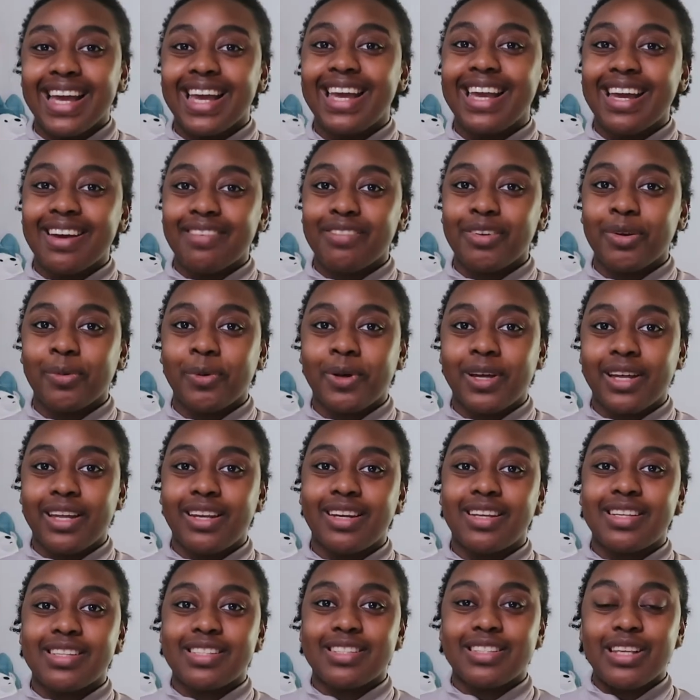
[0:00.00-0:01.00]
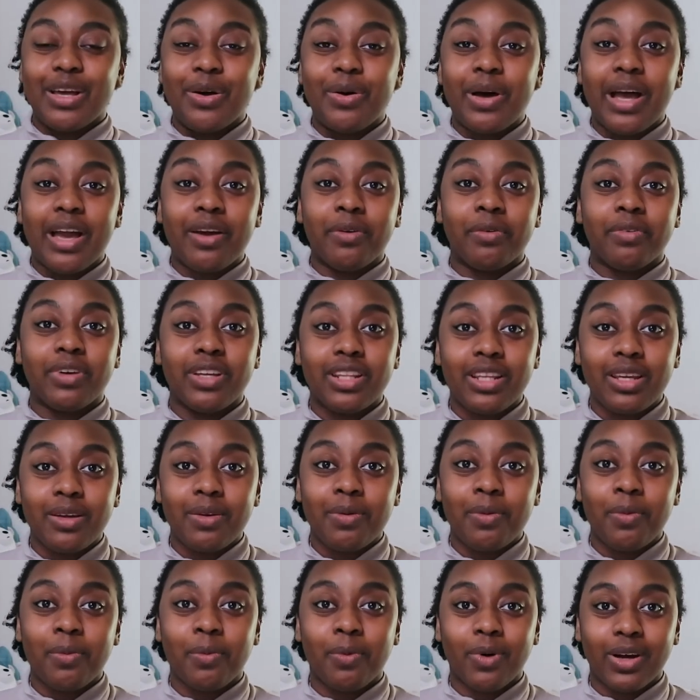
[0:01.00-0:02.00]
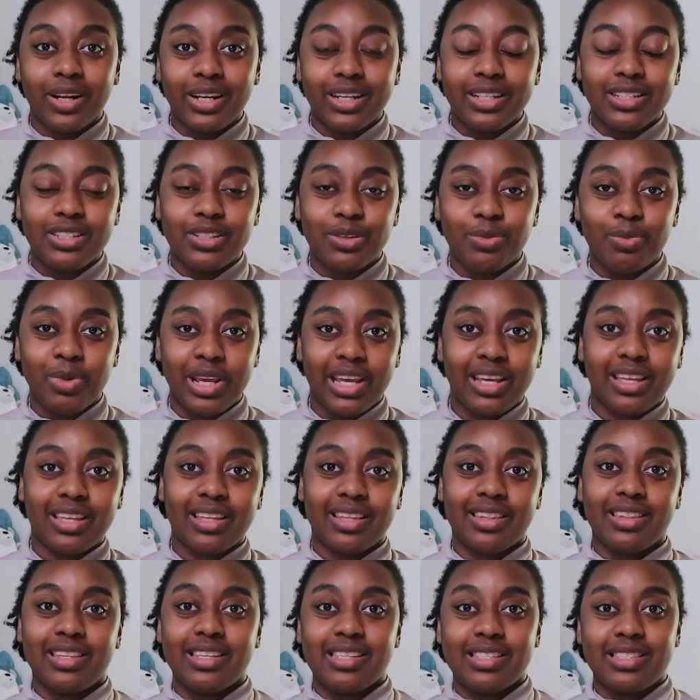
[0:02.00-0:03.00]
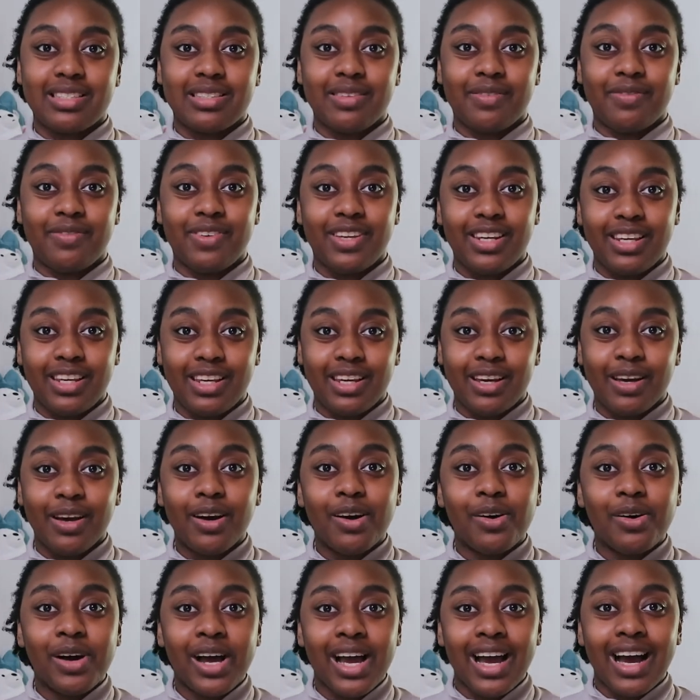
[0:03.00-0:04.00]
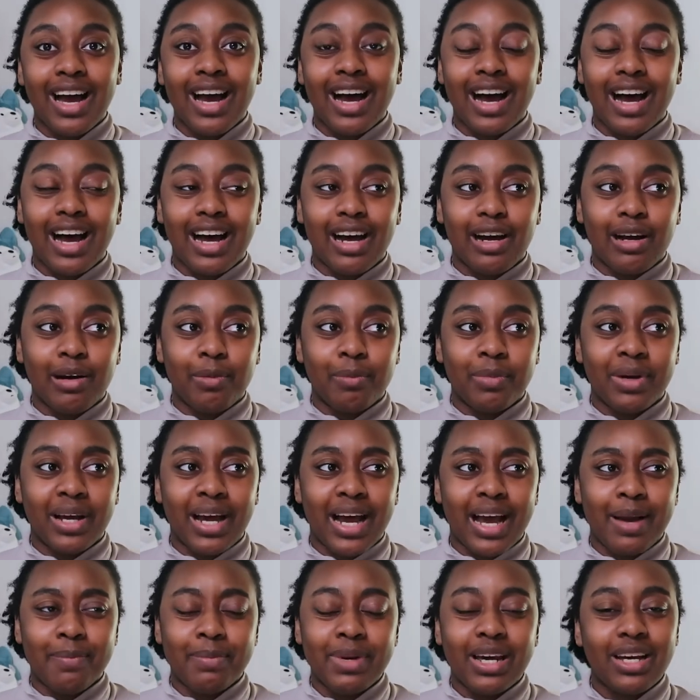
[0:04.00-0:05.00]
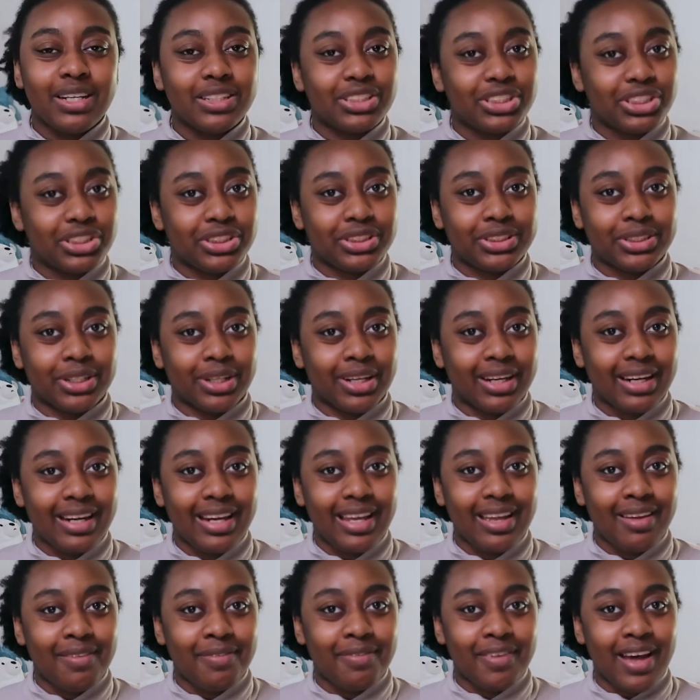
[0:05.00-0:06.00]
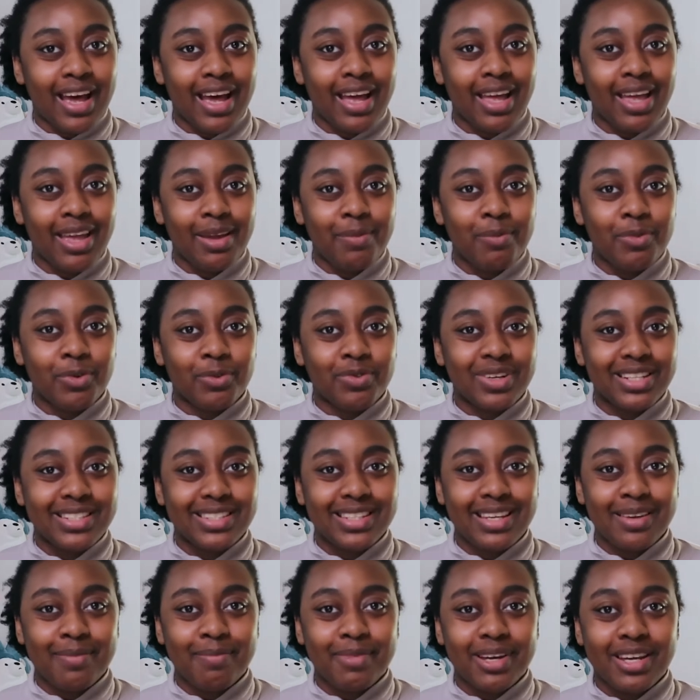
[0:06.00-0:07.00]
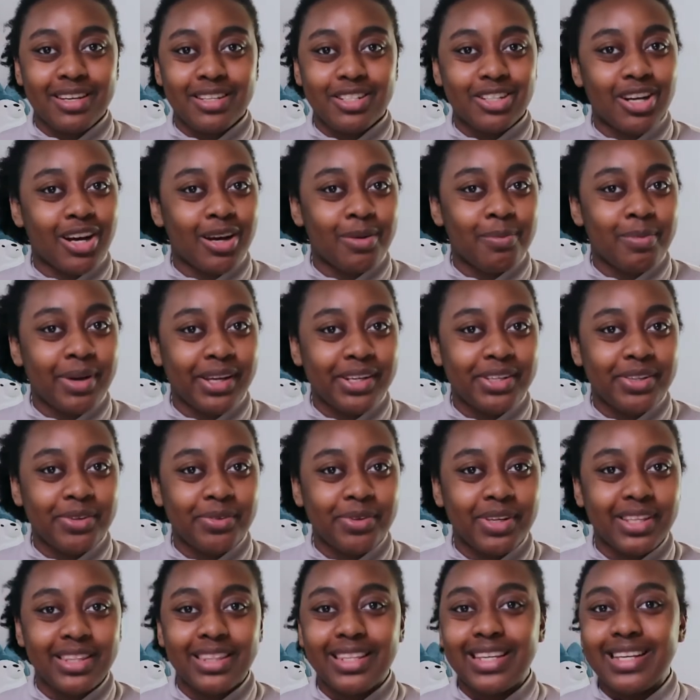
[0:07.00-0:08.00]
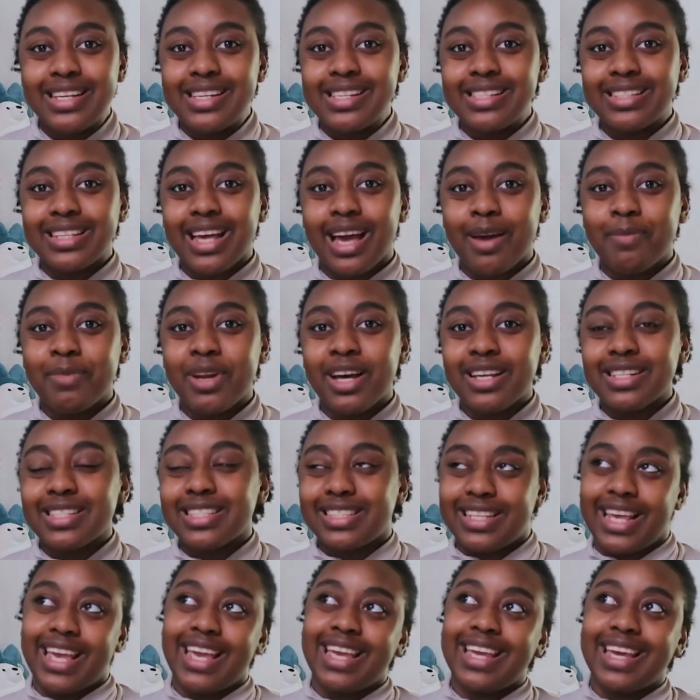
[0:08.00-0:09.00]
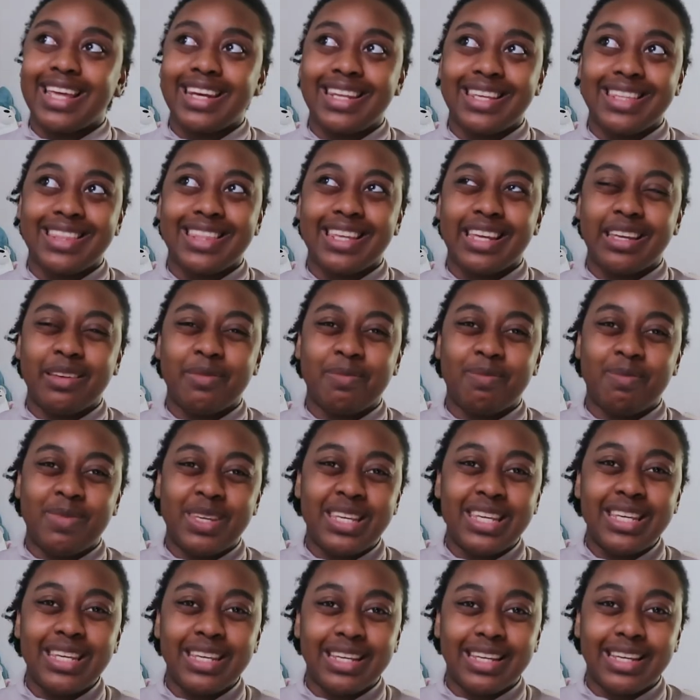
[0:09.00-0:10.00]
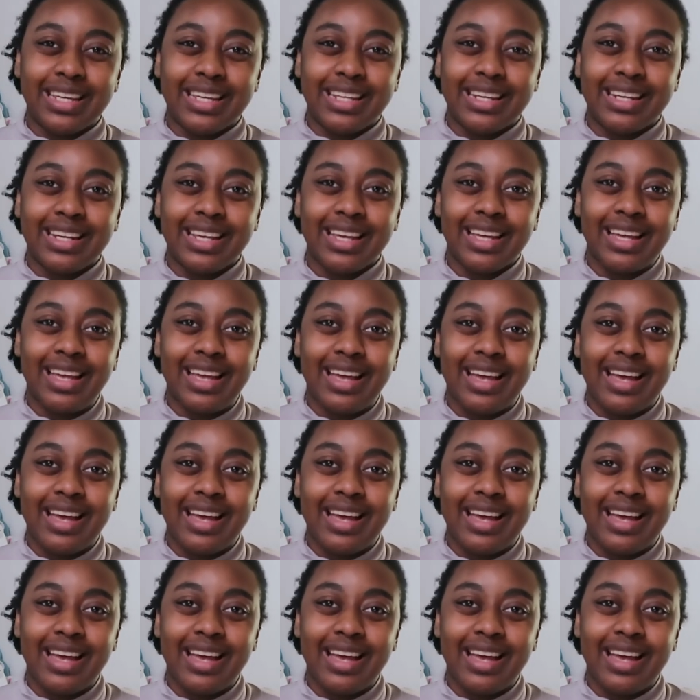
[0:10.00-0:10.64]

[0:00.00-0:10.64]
Hey everyone, so I really wanted to make this video. Um, I'm not sure if I'm risking my job by doing this. I'm not saying anything mean.